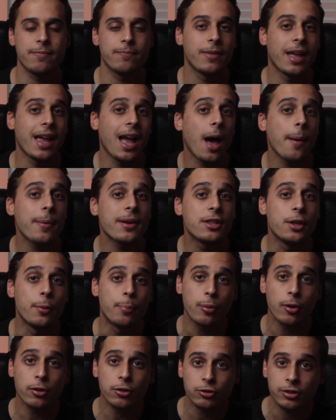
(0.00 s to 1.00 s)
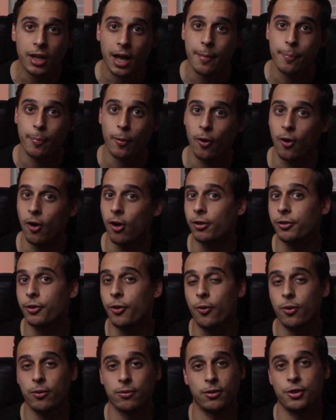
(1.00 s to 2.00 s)
they have it in the prototype,
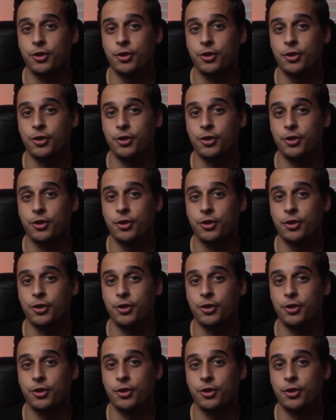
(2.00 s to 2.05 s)
although